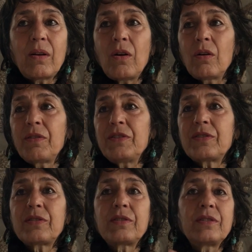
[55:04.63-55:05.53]
all
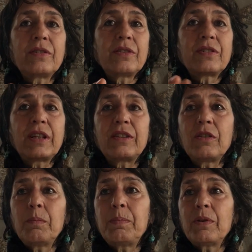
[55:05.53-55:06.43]
this
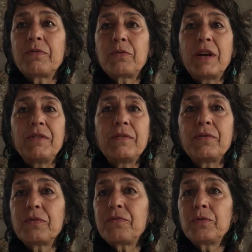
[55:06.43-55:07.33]
setup of craving
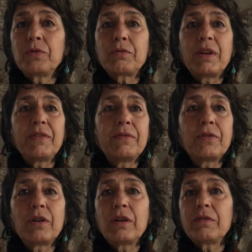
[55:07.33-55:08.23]
for food, craving
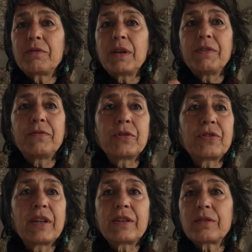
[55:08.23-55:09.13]
for love, craving for
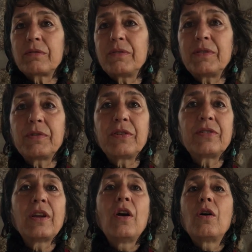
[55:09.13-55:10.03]
sex, craving for this,
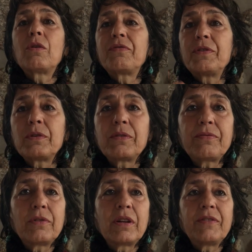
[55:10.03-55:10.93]
or
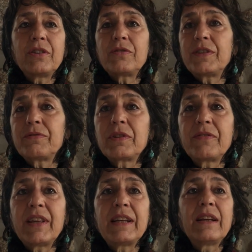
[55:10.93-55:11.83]
fearful of this, fearful of
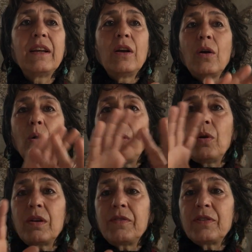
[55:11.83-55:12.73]
that.
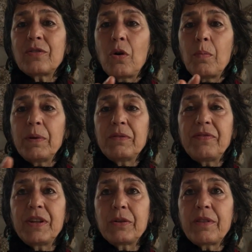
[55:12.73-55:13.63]
All of this hope and
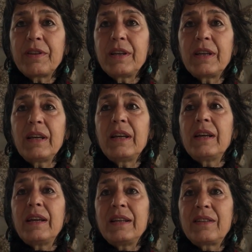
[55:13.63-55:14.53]
fear thing,
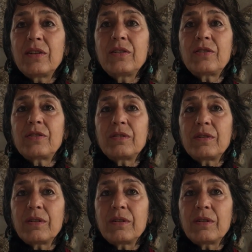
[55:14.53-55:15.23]
it does